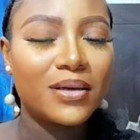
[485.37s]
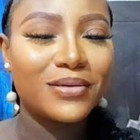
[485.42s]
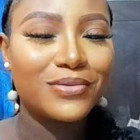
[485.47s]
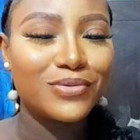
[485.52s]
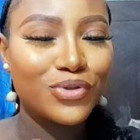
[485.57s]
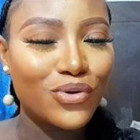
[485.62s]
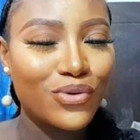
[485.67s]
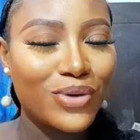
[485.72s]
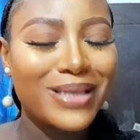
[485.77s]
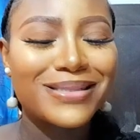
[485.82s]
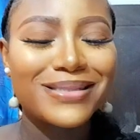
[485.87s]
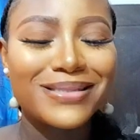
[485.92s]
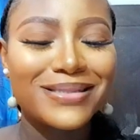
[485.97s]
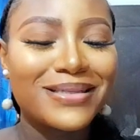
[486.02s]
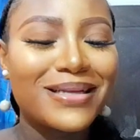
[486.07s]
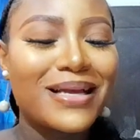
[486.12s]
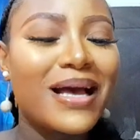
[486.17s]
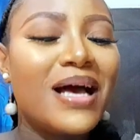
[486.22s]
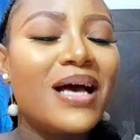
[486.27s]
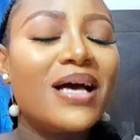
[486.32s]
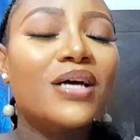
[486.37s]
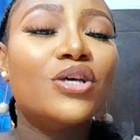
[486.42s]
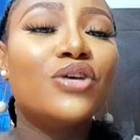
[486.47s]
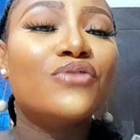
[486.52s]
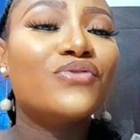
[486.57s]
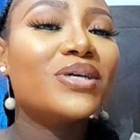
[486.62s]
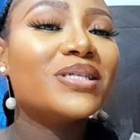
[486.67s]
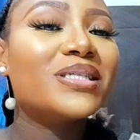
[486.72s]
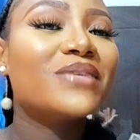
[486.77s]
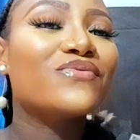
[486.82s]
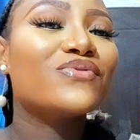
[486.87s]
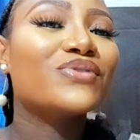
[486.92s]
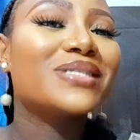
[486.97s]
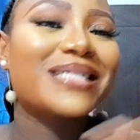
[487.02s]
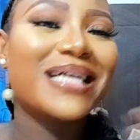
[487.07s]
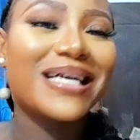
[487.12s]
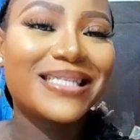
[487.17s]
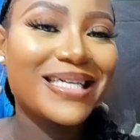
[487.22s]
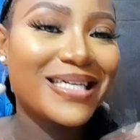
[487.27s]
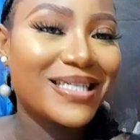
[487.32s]
you've not even
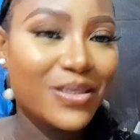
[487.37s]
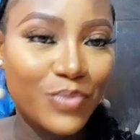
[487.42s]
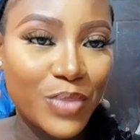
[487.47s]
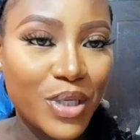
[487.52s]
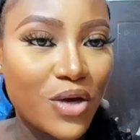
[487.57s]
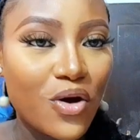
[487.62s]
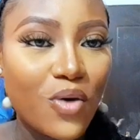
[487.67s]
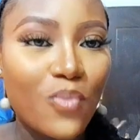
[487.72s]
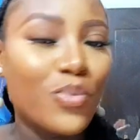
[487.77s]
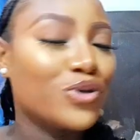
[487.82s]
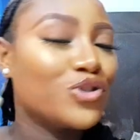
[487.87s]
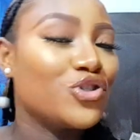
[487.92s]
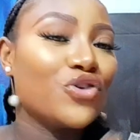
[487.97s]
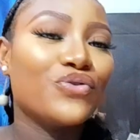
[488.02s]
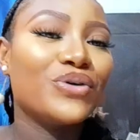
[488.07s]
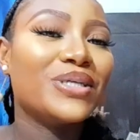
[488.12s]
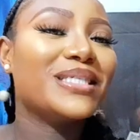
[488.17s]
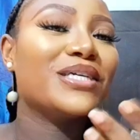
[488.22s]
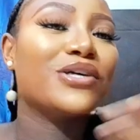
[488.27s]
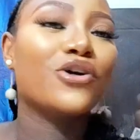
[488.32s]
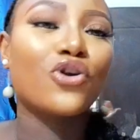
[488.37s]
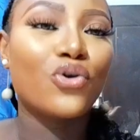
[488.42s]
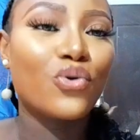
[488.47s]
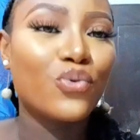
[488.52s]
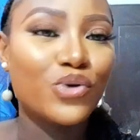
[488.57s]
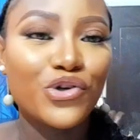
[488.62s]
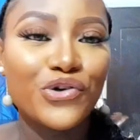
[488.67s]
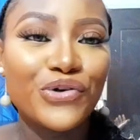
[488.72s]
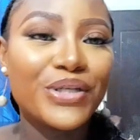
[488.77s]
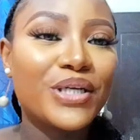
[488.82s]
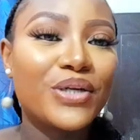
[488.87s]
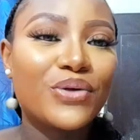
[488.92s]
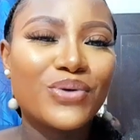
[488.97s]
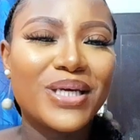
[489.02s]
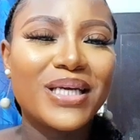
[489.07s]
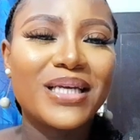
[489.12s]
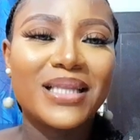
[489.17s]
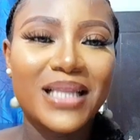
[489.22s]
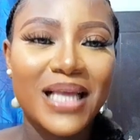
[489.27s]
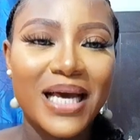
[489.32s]
started the makeup, but you're already glowing, you're already
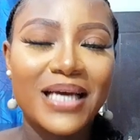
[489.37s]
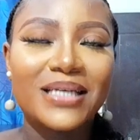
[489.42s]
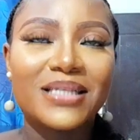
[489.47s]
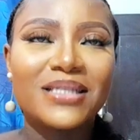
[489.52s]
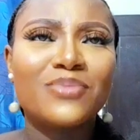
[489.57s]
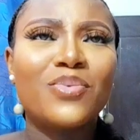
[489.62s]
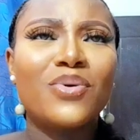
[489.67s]
looking nice.